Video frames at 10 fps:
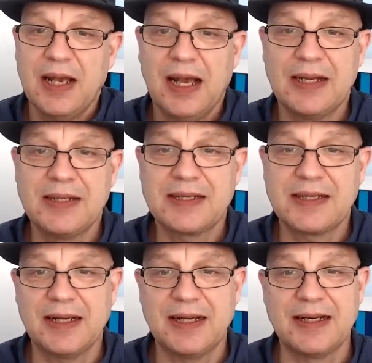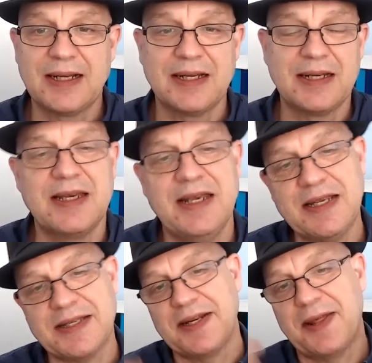
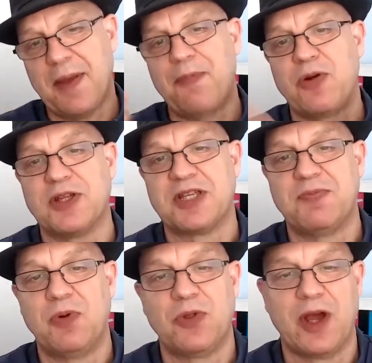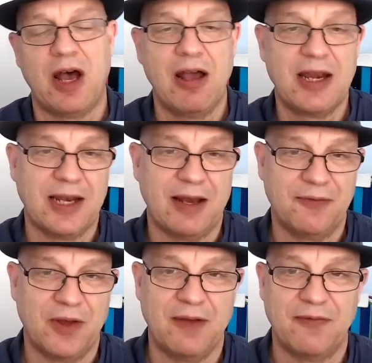Here's another principle that I
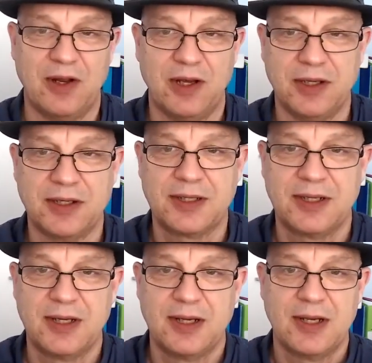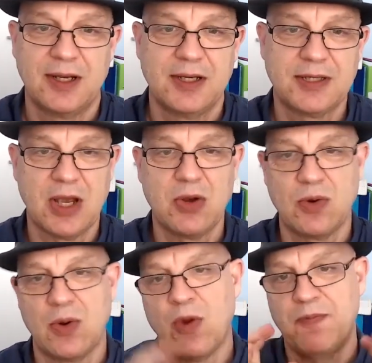love, that I've learned.
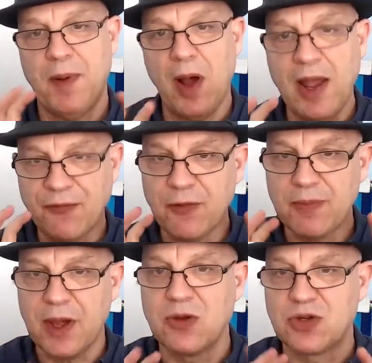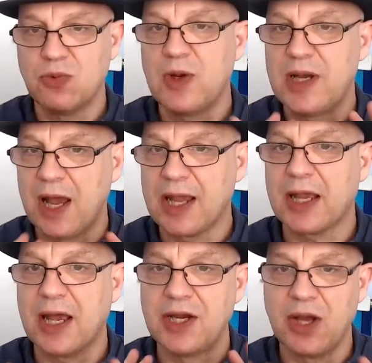So we buy from those who we
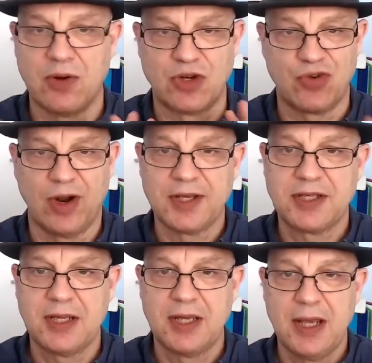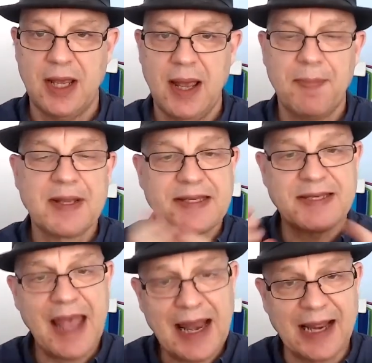like, know, and trust. But
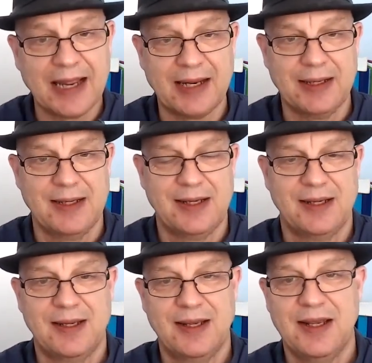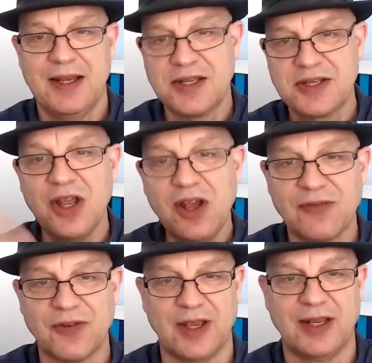selling is
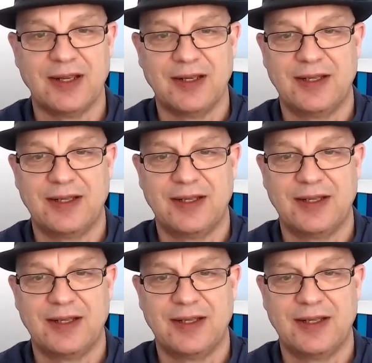serving.